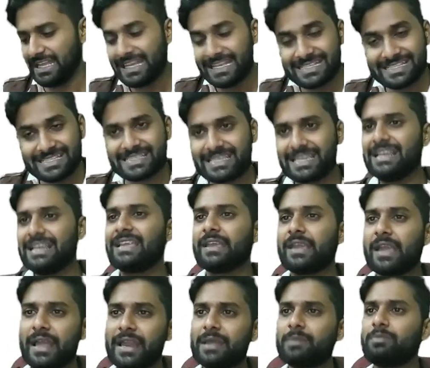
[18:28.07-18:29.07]
Still he
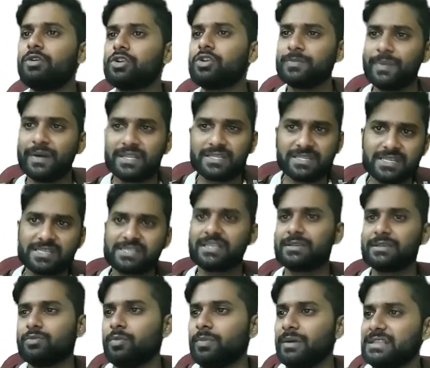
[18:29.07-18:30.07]
unable to purchase
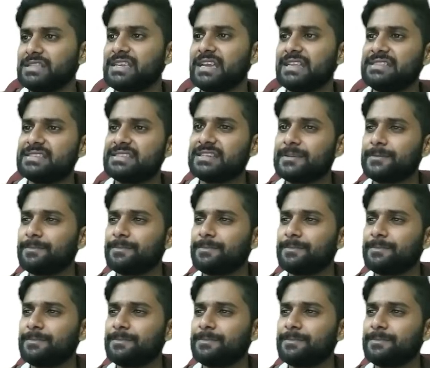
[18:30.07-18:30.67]
that mobile handset.